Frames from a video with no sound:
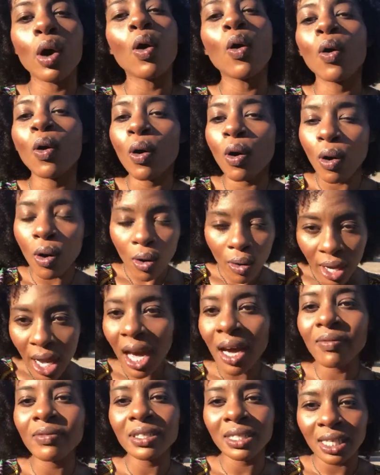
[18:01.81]
whole
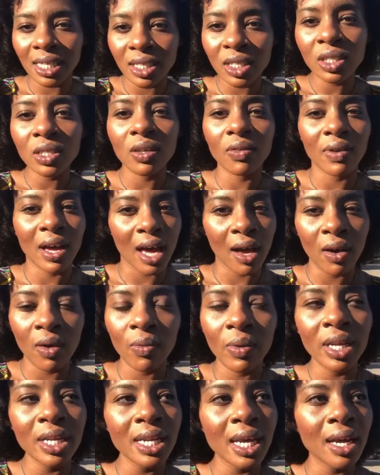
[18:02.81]
conversation of how
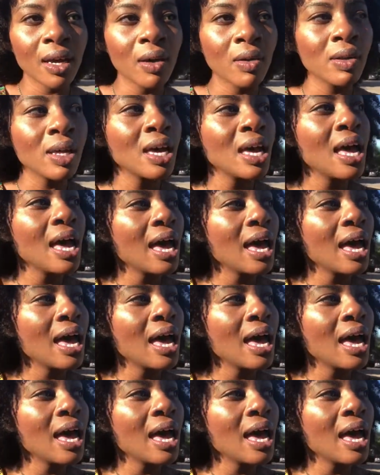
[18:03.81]
it went down